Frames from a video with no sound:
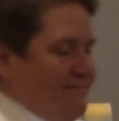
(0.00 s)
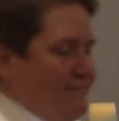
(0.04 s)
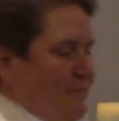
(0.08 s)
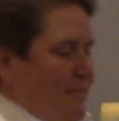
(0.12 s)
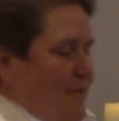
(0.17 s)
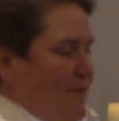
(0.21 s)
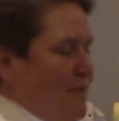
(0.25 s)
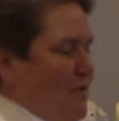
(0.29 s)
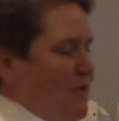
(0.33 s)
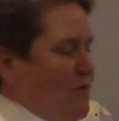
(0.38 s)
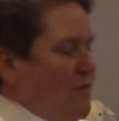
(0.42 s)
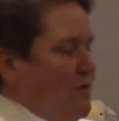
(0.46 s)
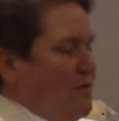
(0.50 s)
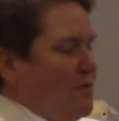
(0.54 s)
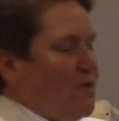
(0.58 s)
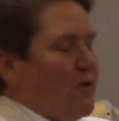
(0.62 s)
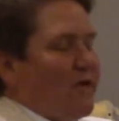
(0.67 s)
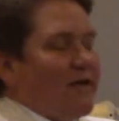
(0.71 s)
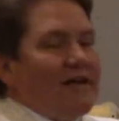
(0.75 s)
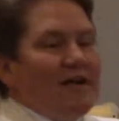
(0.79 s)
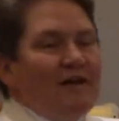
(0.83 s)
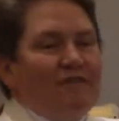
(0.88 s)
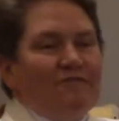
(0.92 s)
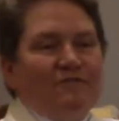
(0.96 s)
Maybe we're
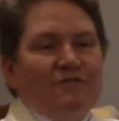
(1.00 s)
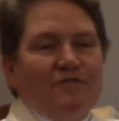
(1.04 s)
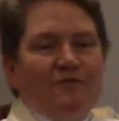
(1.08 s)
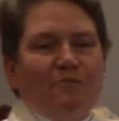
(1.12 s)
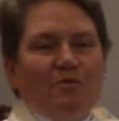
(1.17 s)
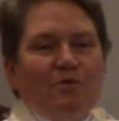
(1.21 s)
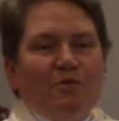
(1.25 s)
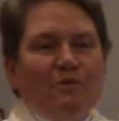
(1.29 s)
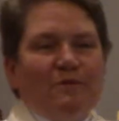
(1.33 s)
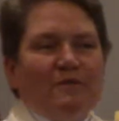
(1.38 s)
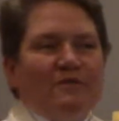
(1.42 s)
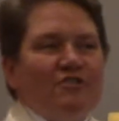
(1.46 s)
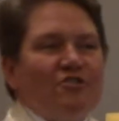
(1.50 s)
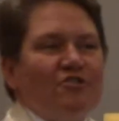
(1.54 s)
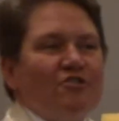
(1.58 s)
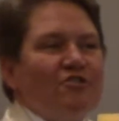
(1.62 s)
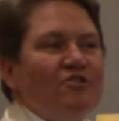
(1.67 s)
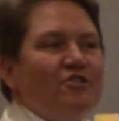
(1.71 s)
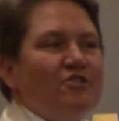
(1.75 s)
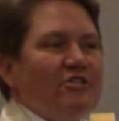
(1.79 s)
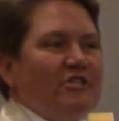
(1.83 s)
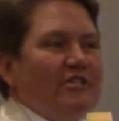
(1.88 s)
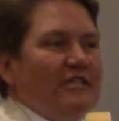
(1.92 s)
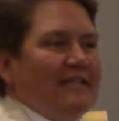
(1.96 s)
more comfortable with
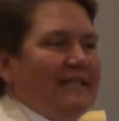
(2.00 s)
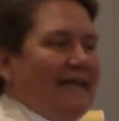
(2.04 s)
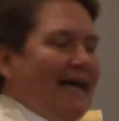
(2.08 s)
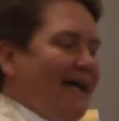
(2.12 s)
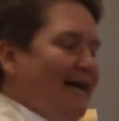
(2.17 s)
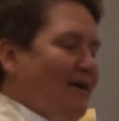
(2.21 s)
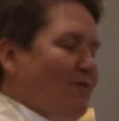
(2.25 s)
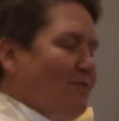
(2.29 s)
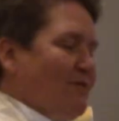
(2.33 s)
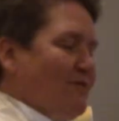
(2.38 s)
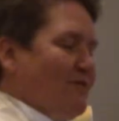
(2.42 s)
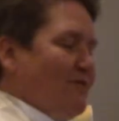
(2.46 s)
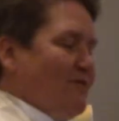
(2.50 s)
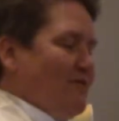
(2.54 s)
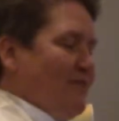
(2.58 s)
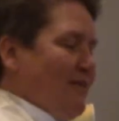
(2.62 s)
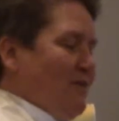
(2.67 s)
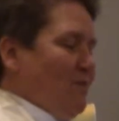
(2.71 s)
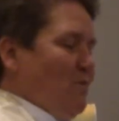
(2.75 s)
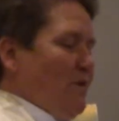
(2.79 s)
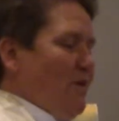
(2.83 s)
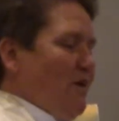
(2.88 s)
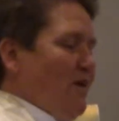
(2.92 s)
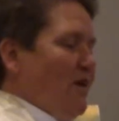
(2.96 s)
churchy language
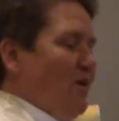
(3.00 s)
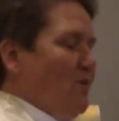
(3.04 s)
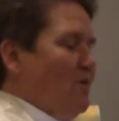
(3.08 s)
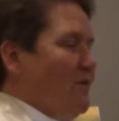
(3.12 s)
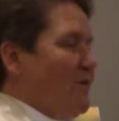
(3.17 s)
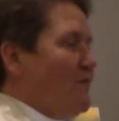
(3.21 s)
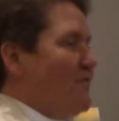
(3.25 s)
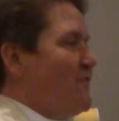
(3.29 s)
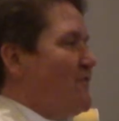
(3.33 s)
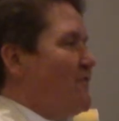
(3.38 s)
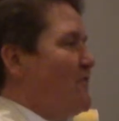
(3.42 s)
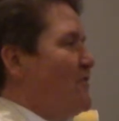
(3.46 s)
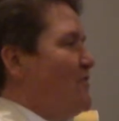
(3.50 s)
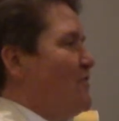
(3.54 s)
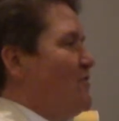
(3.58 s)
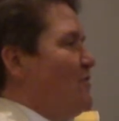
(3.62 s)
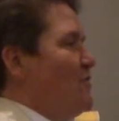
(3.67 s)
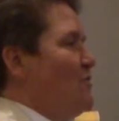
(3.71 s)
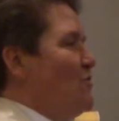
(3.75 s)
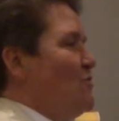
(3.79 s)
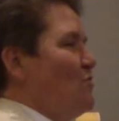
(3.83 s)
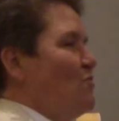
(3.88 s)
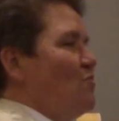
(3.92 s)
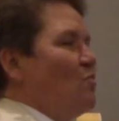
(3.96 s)
than we are with
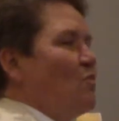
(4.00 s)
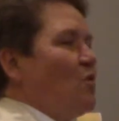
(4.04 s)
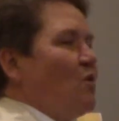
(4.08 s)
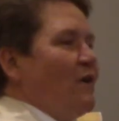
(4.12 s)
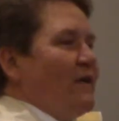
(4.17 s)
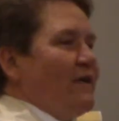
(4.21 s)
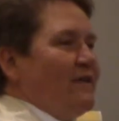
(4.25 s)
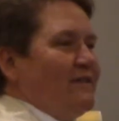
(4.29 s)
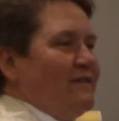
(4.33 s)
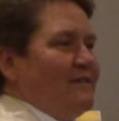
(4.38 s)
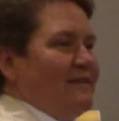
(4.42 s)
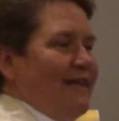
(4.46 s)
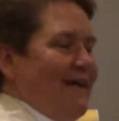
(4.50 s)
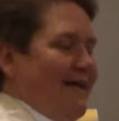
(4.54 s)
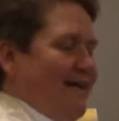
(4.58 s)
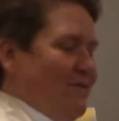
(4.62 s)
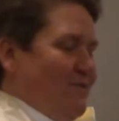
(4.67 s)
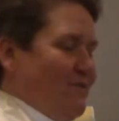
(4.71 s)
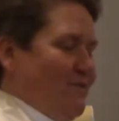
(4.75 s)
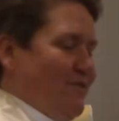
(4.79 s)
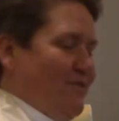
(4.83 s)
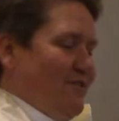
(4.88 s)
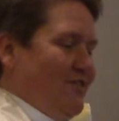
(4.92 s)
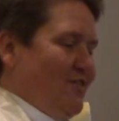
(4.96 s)
royal
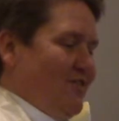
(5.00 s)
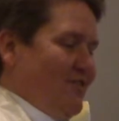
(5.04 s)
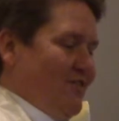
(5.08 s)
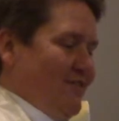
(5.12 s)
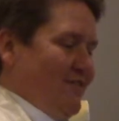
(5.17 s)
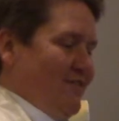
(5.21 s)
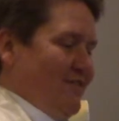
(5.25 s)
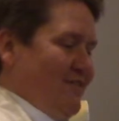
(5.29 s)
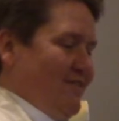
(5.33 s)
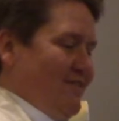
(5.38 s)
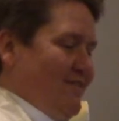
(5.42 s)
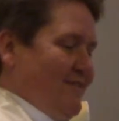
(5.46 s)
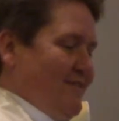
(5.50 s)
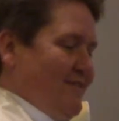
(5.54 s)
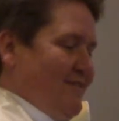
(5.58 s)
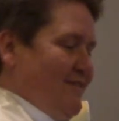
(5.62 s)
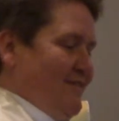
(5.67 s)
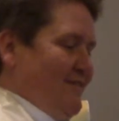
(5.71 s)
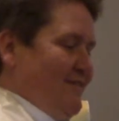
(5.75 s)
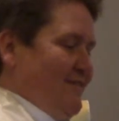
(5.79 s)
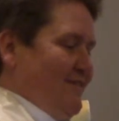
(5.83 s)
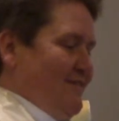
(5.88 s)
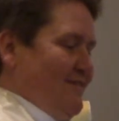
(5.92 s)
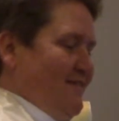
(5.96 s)
language.
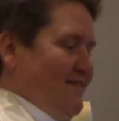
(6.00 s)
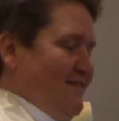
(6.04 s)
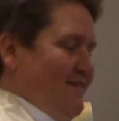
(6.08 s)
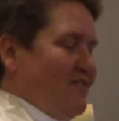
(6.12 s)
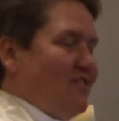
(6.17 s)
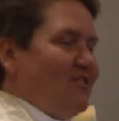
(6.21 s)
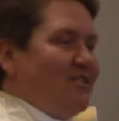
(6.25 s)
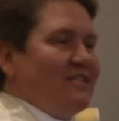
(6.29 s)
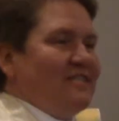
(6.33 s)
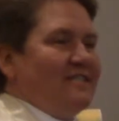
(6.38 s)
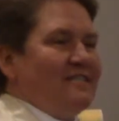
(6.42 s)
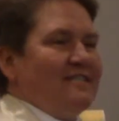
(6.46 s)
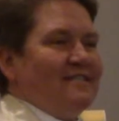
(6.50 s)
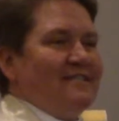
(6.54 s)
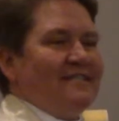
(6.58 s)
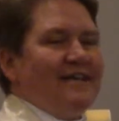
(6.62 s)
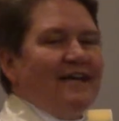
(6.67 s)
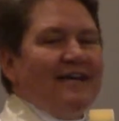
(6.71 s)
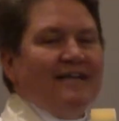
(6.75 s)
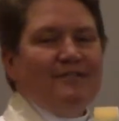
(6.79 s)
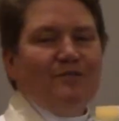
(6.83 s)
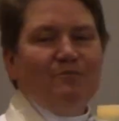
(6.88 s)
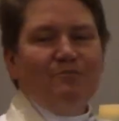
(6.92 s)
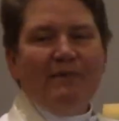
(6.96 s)
Jesus
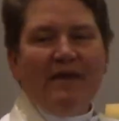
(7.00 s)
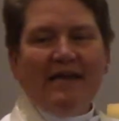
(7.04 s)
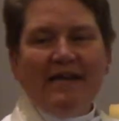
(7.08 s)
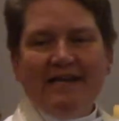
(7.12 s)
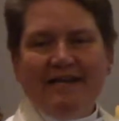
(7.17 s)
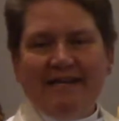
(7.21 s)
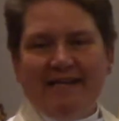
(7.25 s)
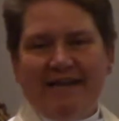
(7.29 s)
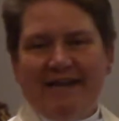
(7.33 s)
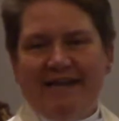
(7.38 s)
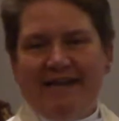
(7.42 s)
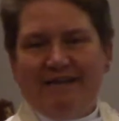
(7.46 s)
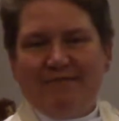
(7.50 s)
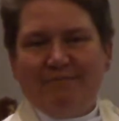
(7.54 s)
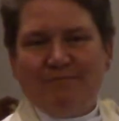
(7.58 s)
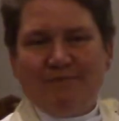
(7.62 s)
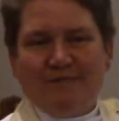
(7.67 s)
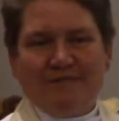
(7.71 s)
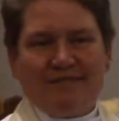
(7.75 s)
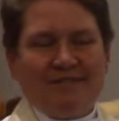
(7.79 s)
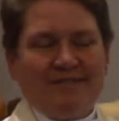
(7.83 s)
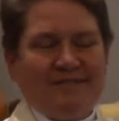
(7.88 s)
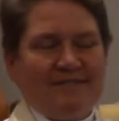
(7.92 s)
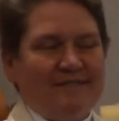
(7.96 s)
has many
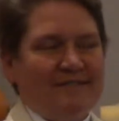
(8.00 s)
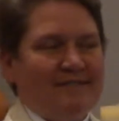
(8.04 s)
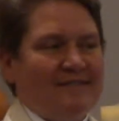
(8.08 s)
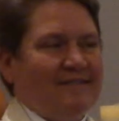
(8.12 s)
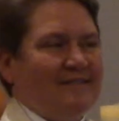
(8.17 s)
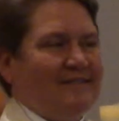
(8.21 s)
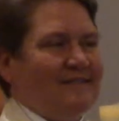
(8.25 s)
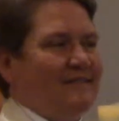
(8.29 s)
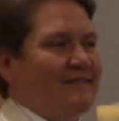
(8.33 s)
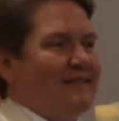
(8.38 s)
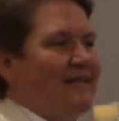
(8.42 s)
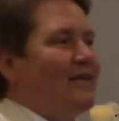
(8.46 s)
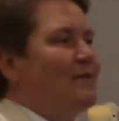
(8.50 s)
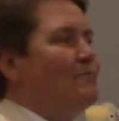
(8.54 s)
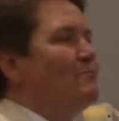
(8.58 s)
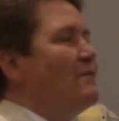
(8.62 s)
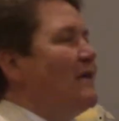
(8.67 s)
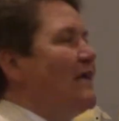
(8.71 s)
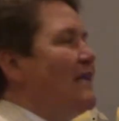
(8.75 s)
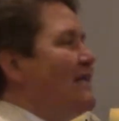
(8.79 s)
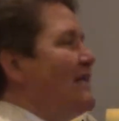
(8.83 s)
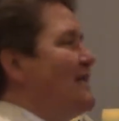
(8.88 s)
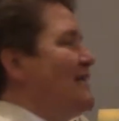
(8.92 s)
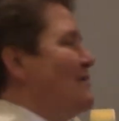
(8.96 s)
names and
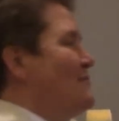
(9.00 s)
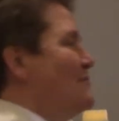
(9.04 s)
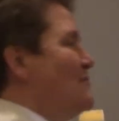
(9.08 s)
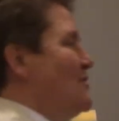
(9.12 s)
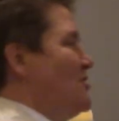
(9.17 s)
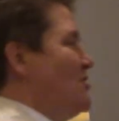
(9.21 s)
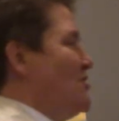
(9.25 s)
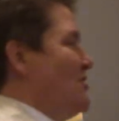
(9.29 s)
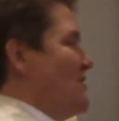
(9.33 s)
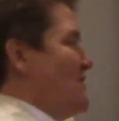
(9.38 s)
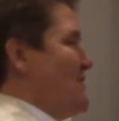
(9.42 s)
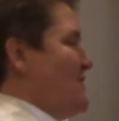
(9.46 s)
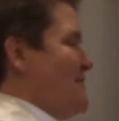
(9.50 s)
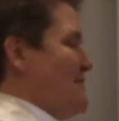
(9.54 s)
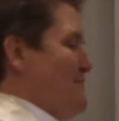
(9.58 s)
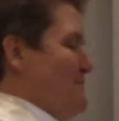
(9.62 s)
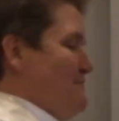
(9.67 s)
many images.